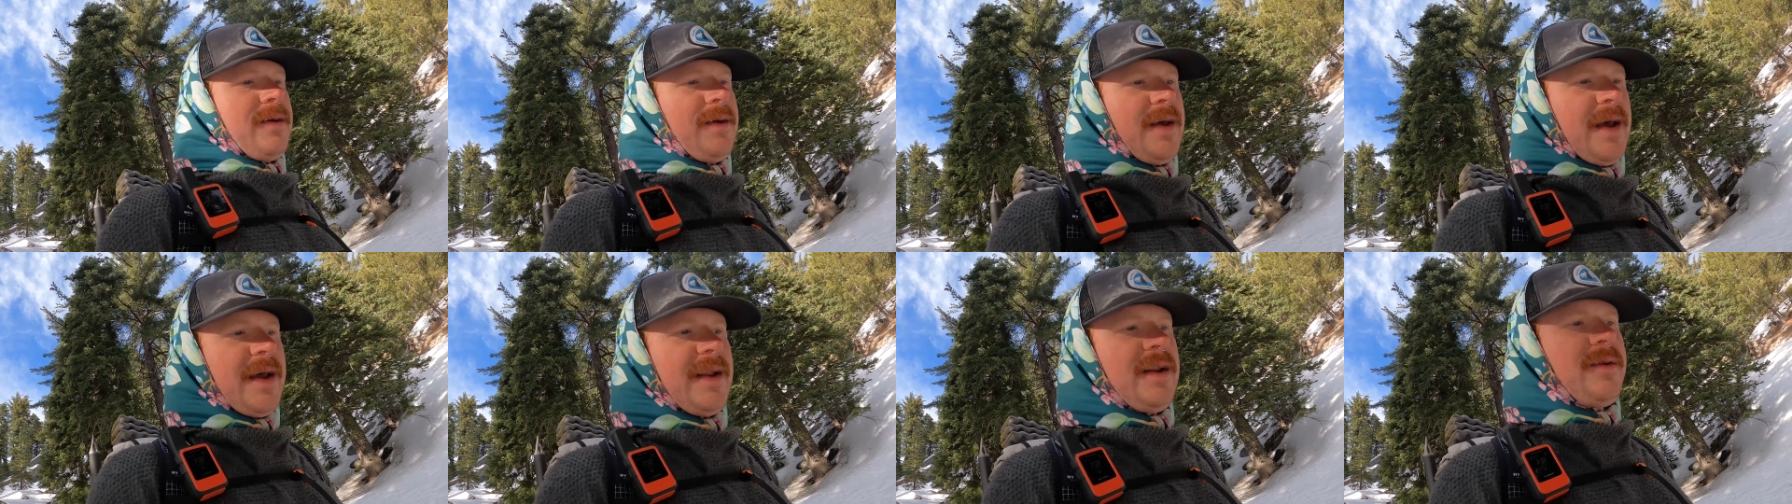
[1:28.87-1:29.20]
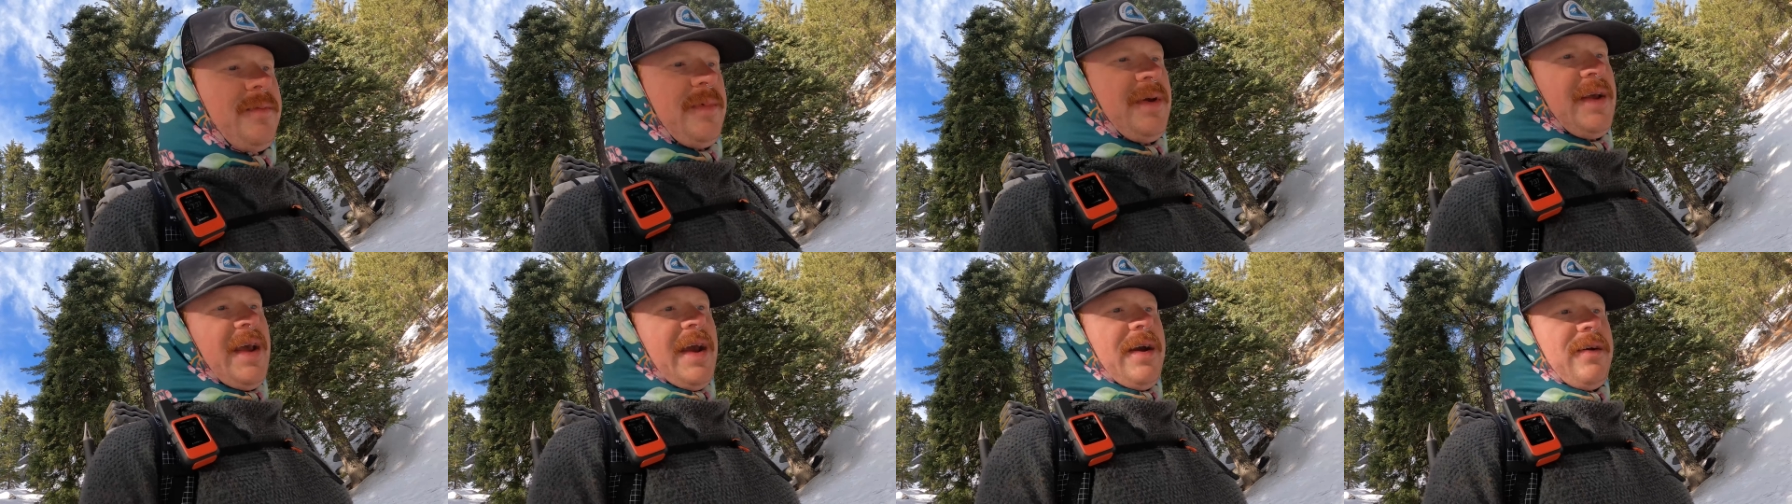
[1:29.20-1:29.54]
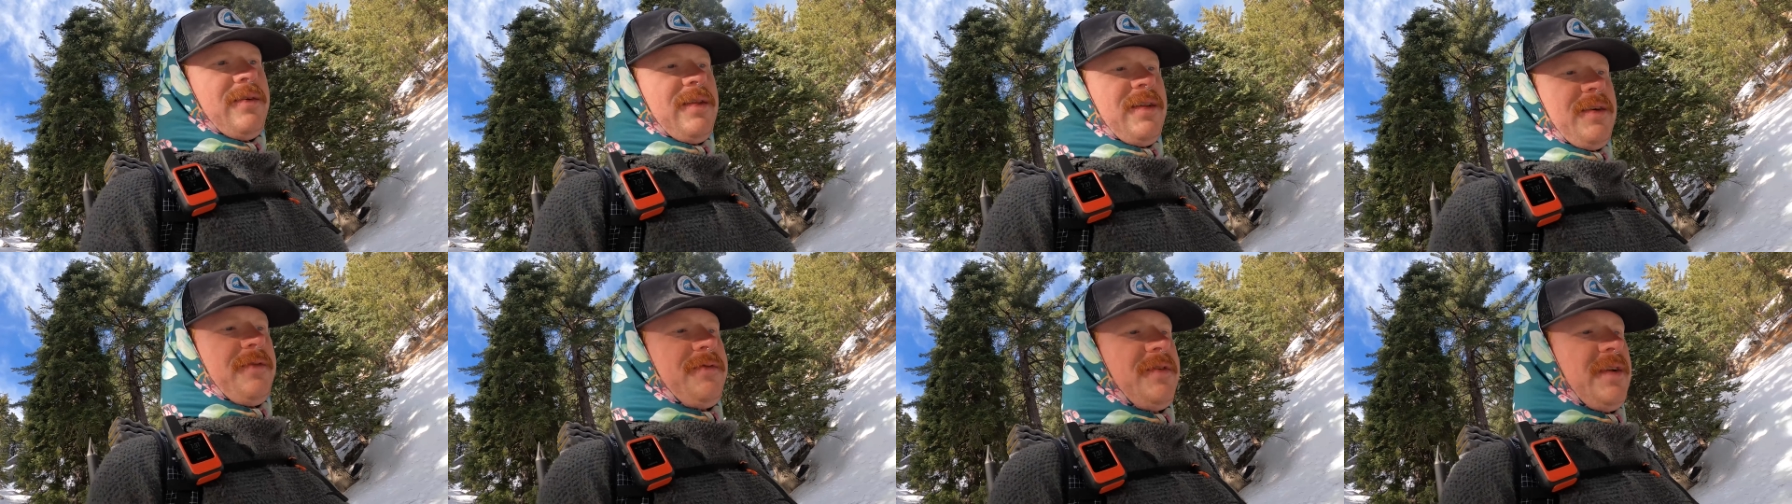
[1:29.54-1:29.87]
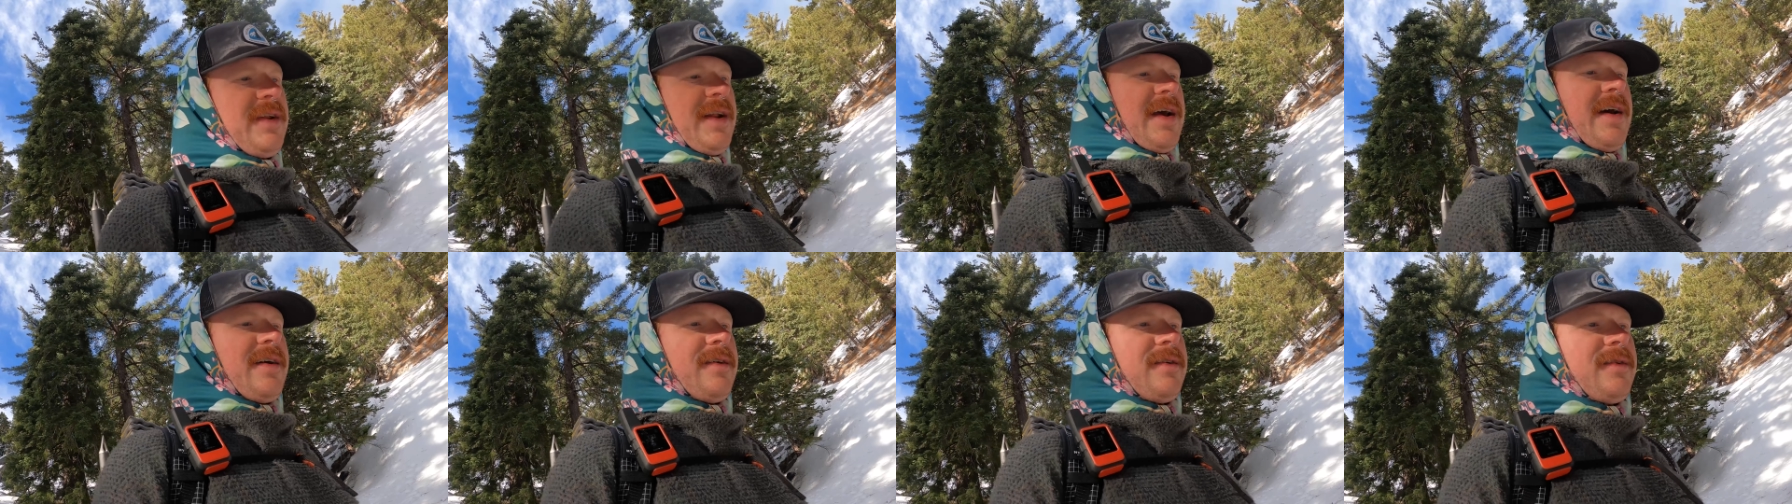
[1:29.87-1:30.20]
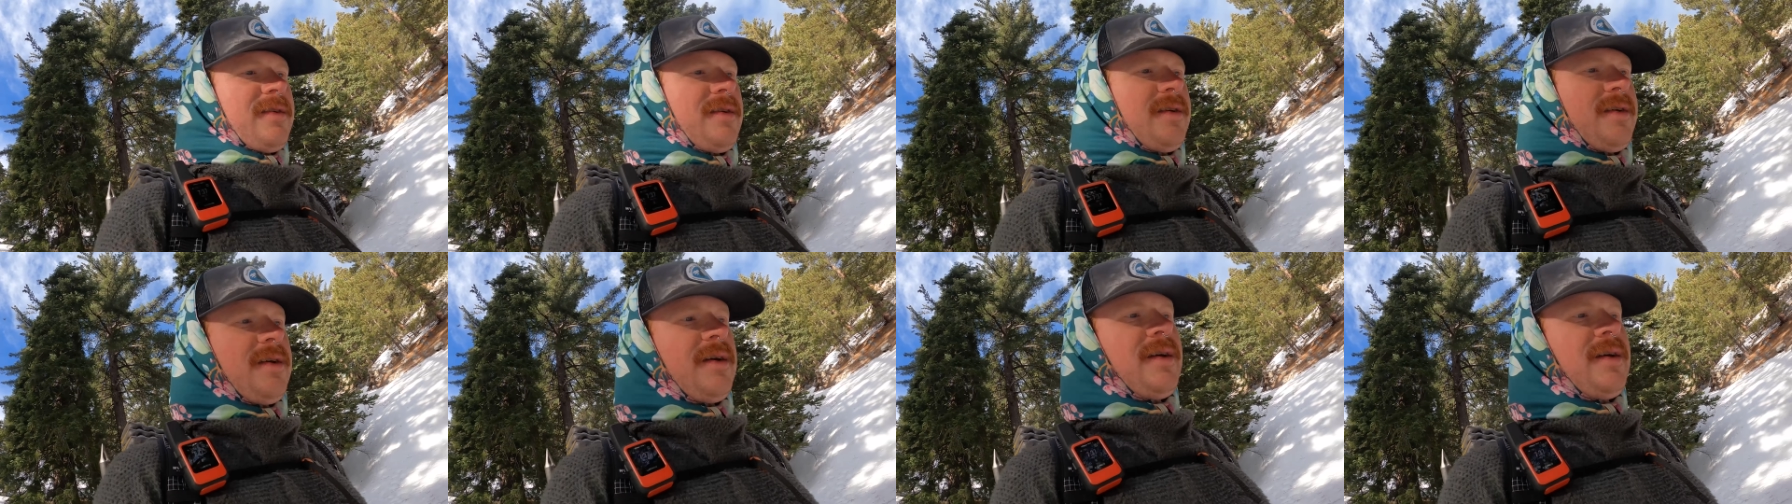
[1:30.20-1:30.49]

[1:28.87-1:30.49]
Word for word: had to be airlifted out.